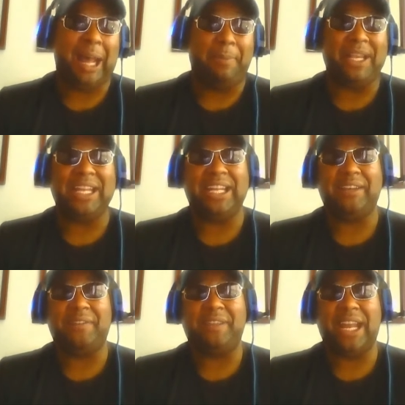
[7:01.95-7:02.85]
I
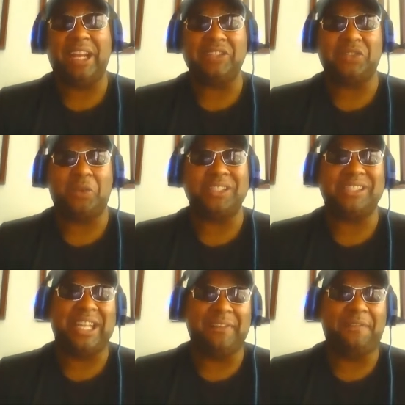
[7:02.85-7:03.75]
believe the Arizona's
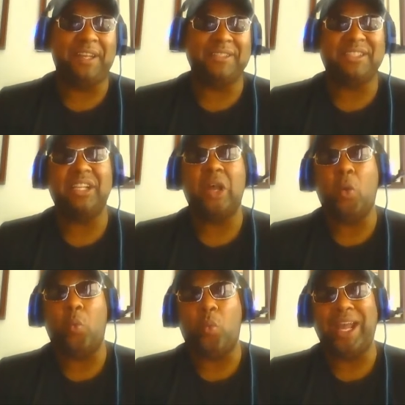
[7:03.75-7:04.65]
defense
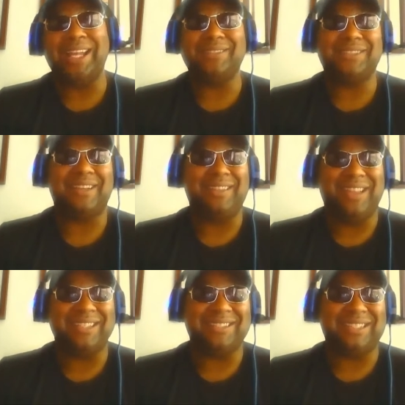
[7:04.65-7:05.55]
wins
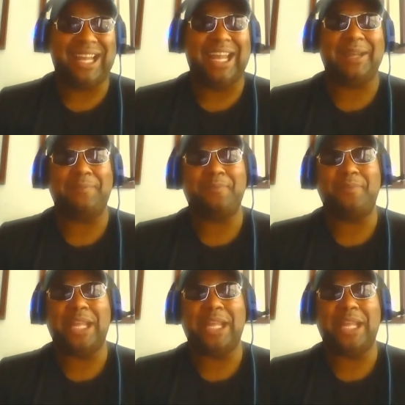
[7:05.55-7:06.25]
this game.